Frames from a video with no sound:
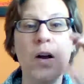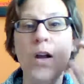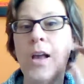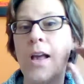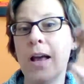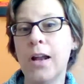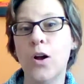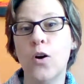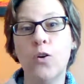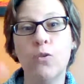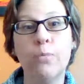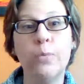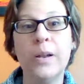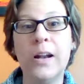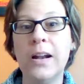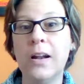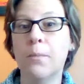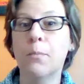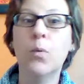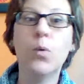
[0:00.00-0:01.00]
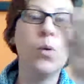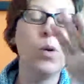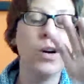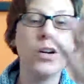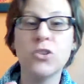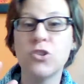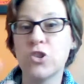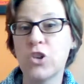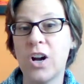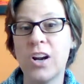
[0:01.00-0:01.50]
an open and a more,
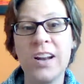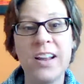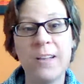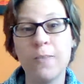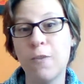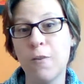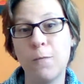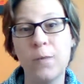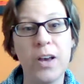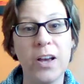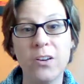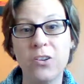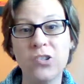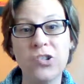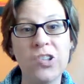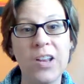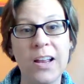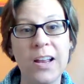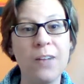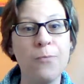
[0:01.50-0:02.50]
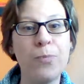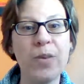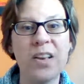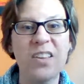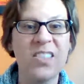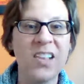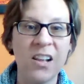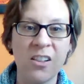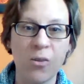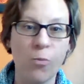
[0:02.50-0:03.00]
just trying to get them to understand, because
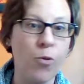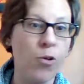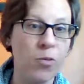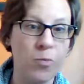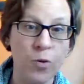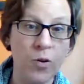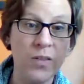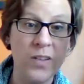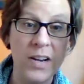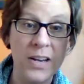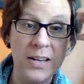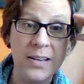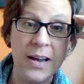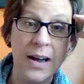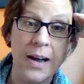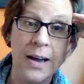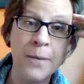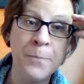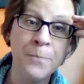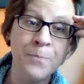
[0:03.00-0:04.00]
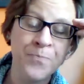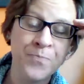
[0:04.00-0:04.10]
that's the most motivating time.